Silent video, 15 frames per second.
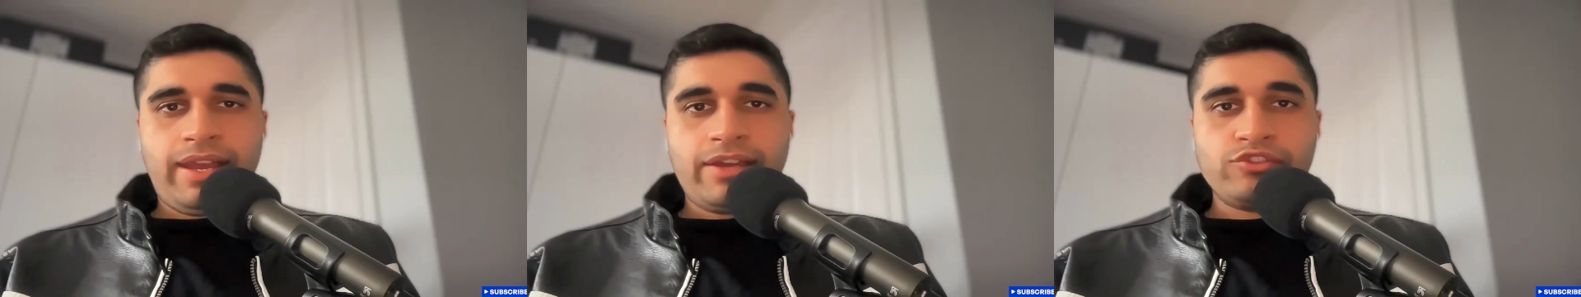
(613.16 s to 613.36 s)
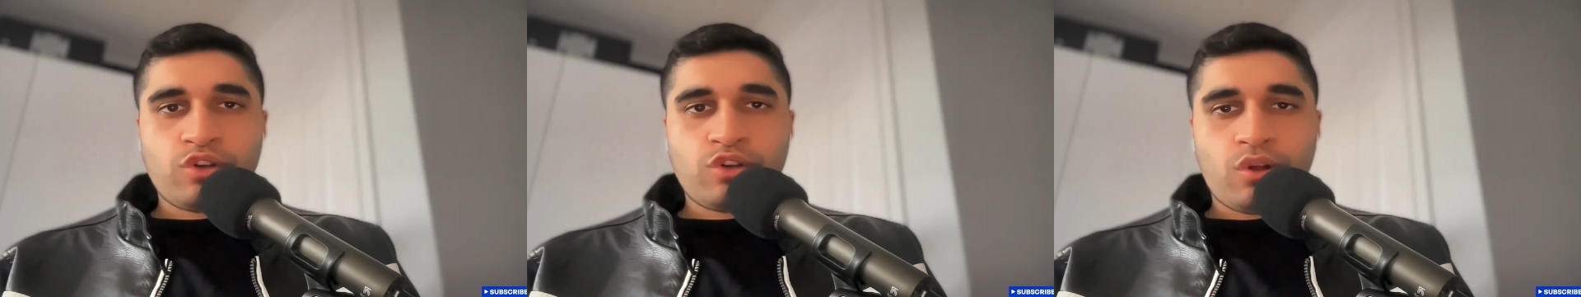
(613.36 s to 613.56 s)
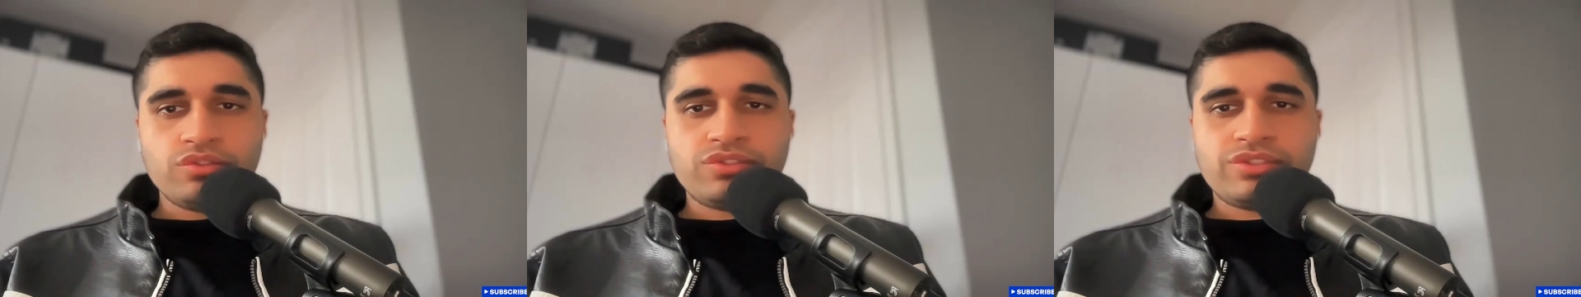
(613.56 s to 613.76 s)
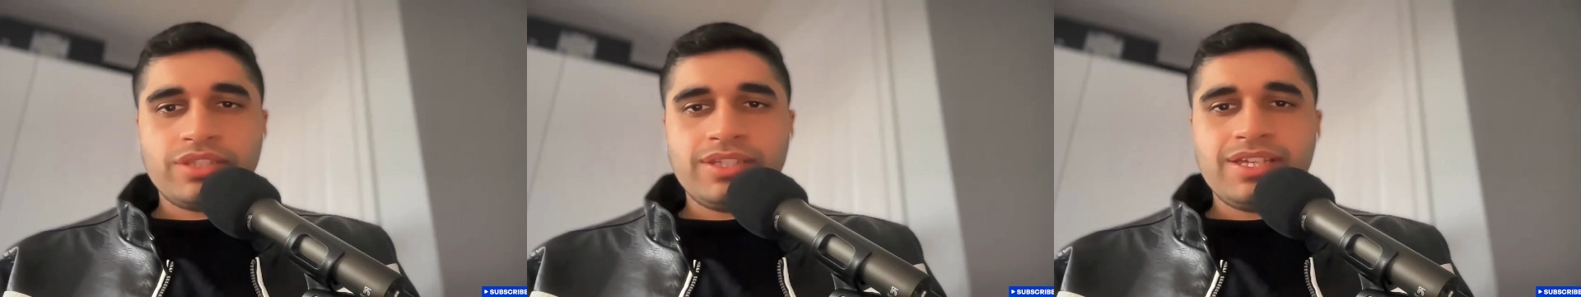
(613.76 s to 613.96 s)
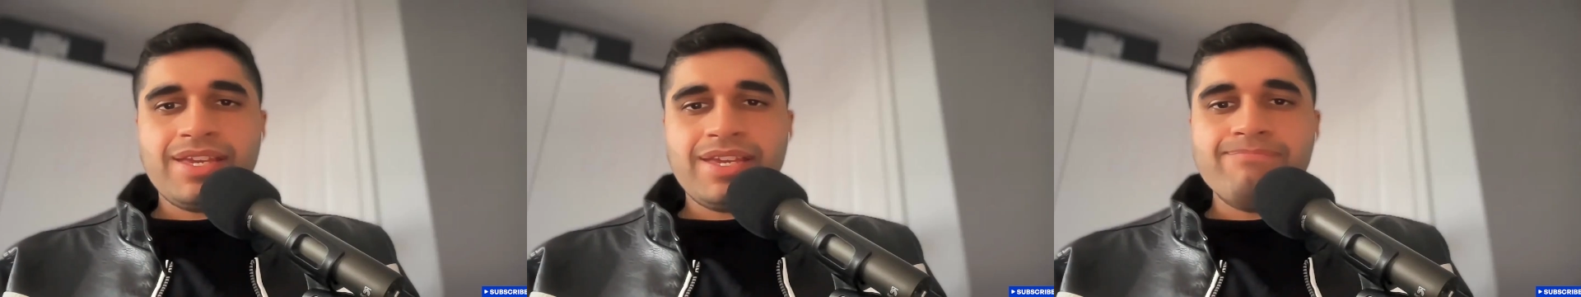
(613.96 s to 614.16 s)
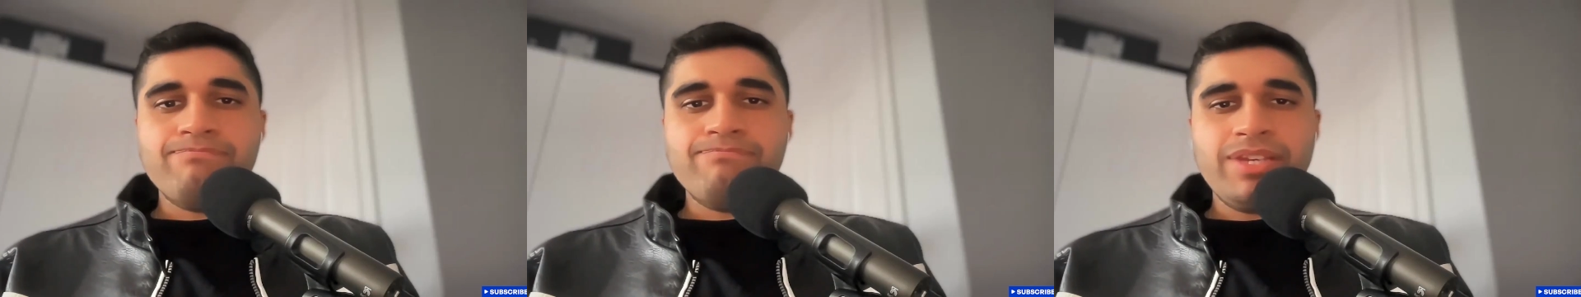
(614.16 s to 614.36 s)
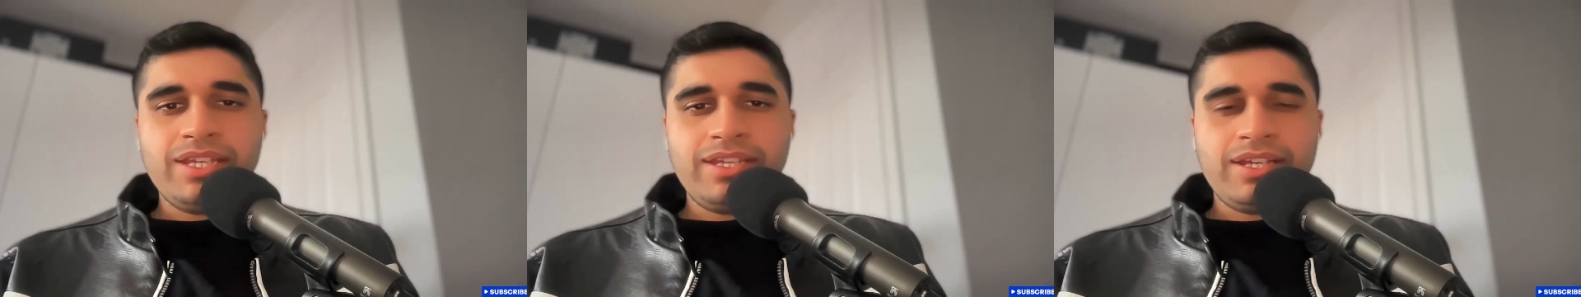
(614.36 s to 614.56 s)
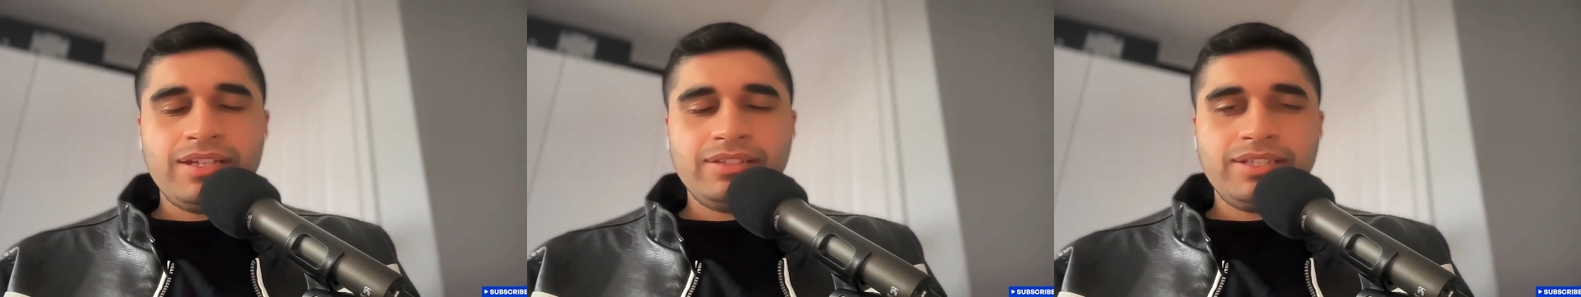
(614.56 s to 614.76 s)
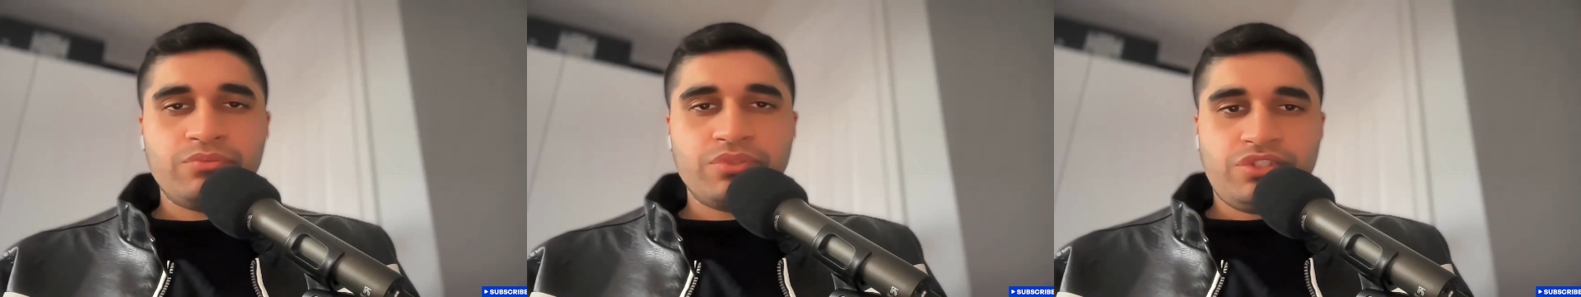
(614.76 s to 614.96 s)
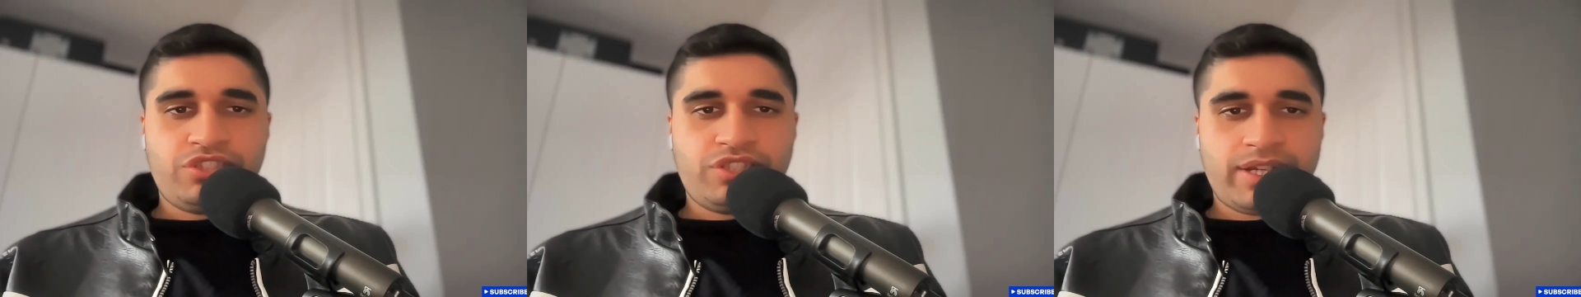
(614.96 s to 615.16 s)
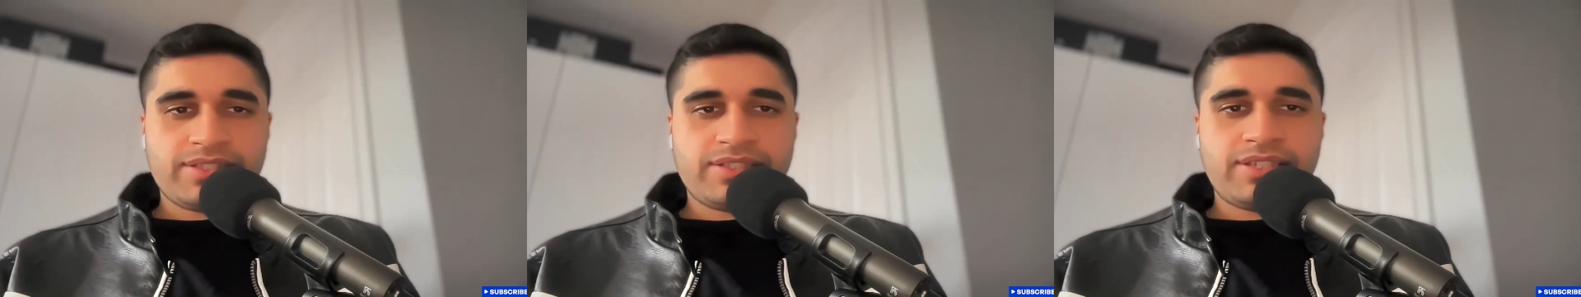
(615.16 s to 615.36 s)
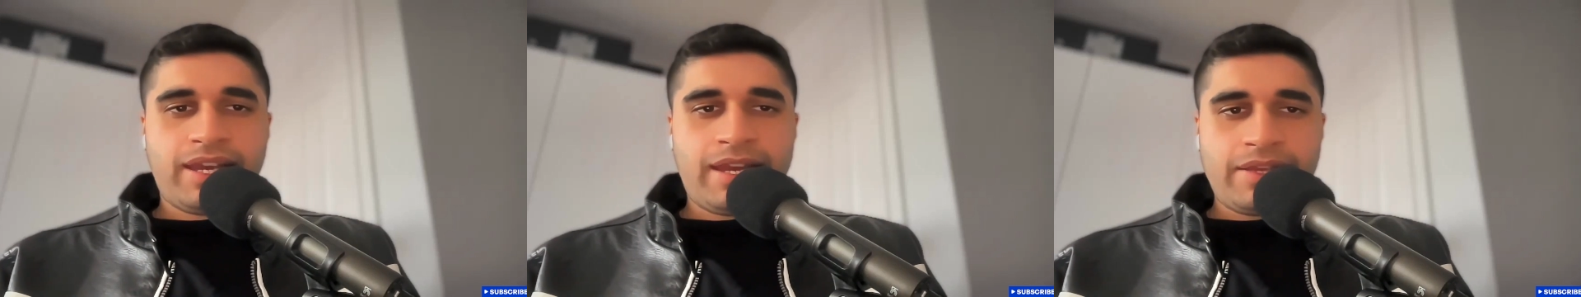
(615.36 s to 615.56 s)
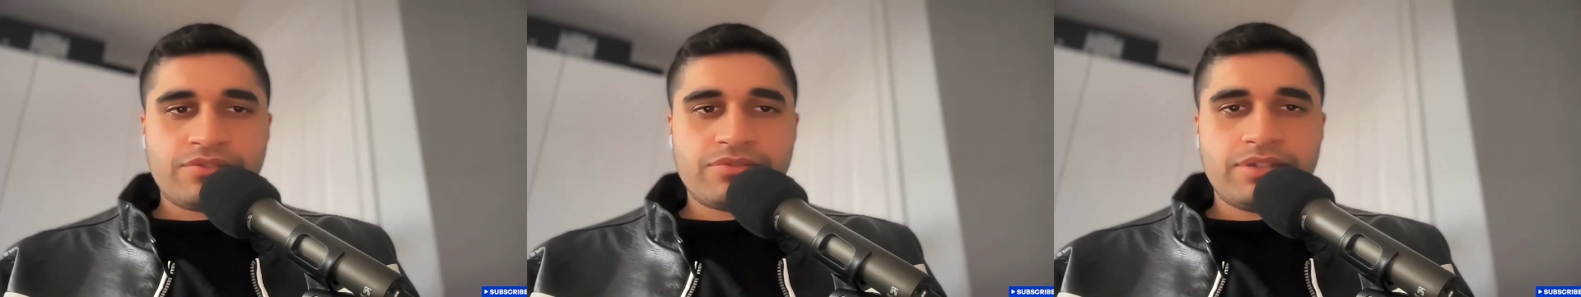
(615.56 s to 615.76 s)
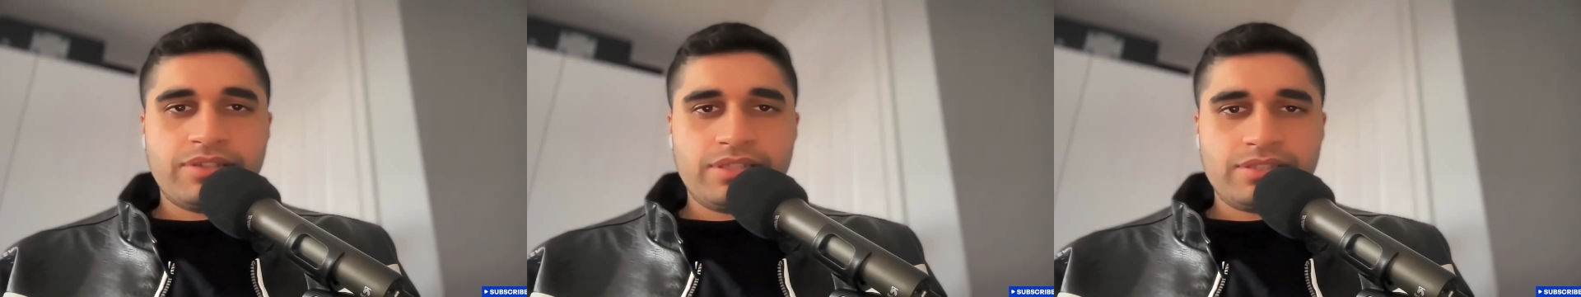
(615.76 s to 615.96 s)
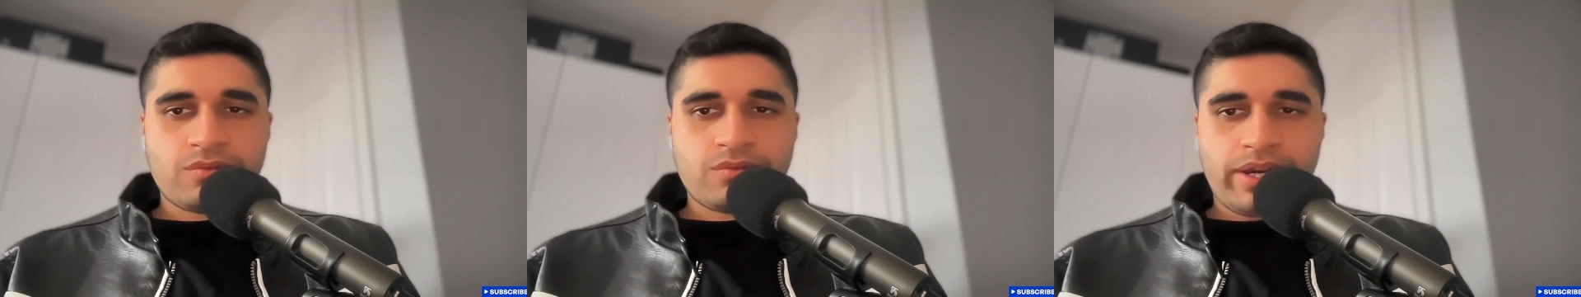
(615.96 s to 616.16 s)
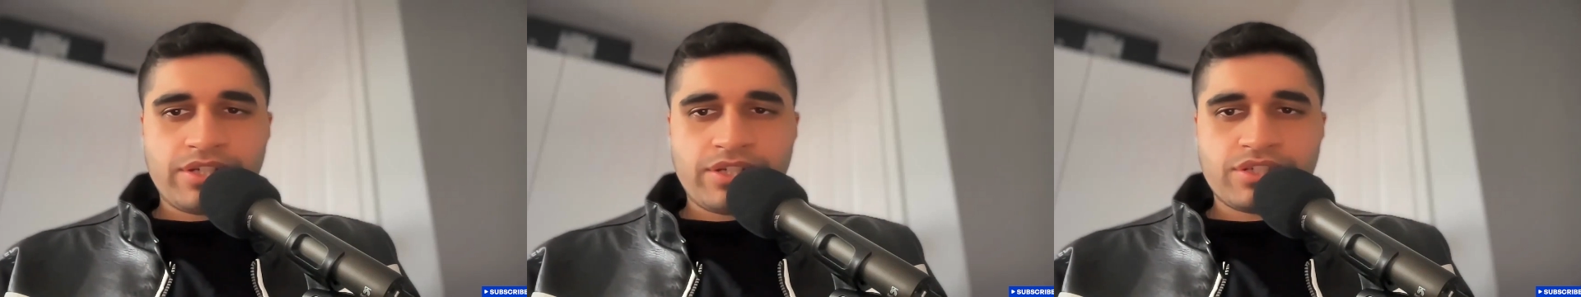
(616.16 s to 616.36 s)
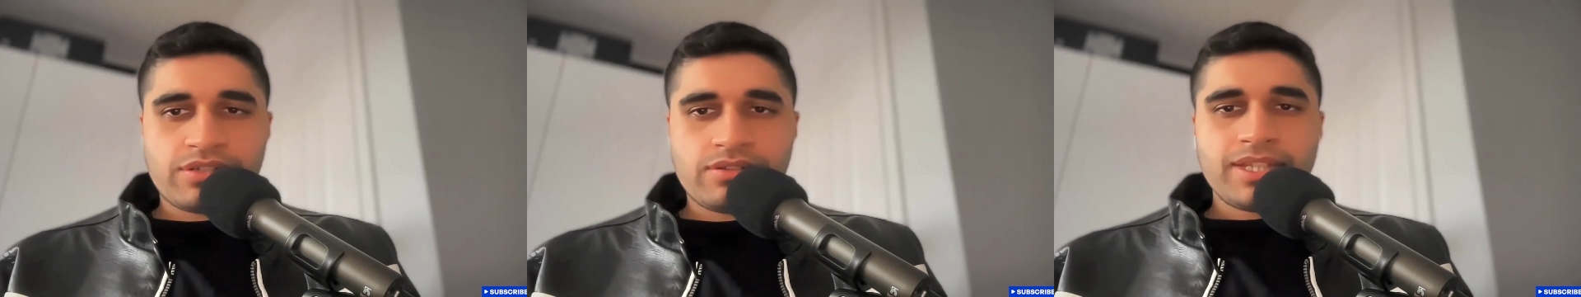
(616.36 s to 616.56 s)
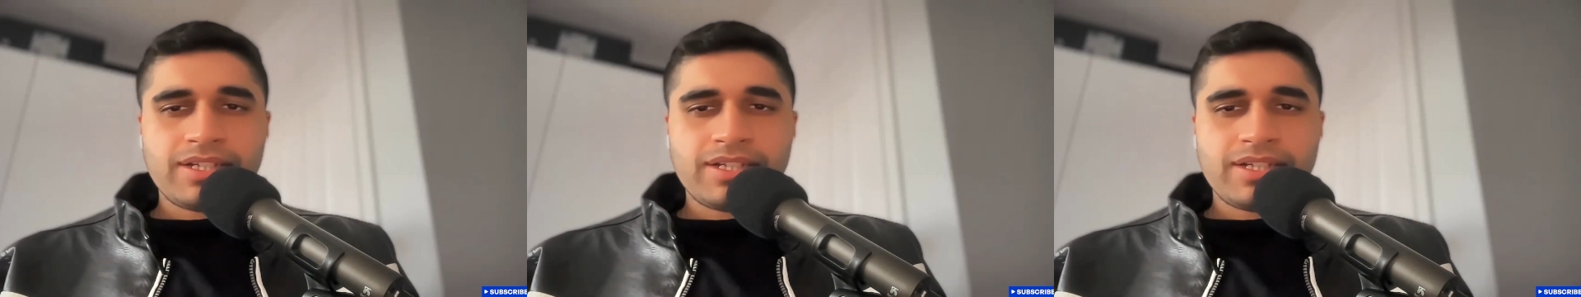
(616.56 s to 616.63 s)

And Coulson immediately rejects answering this question,